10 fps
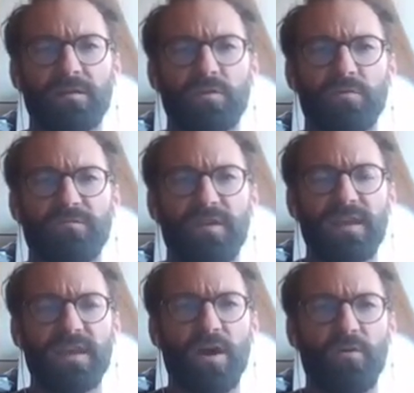do a
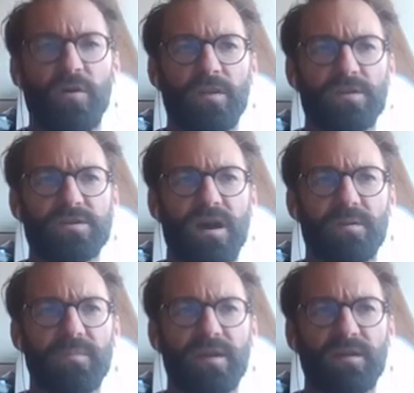video on the
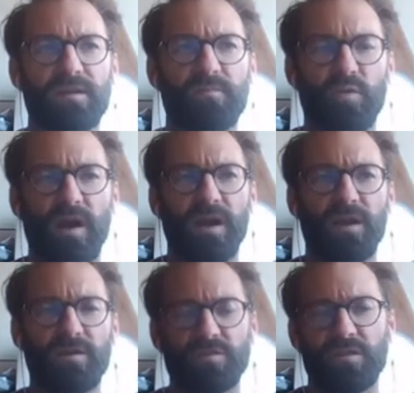topic
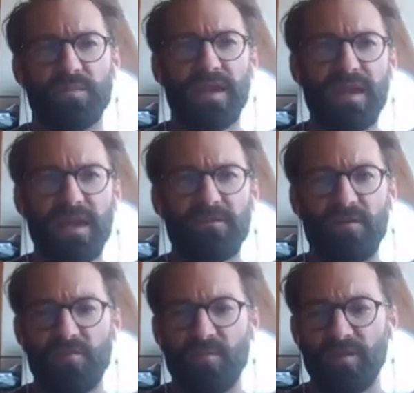so at the beginning of
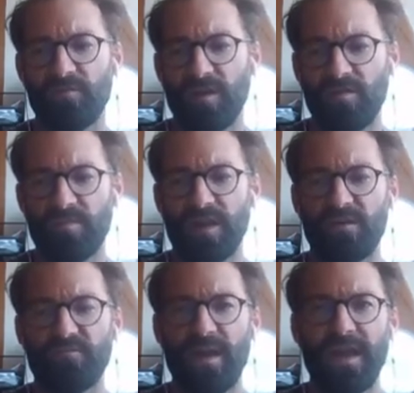every month, not the beginning
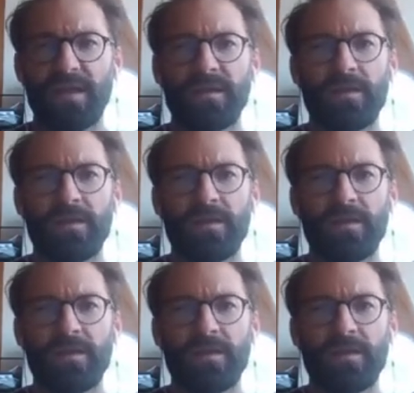of May,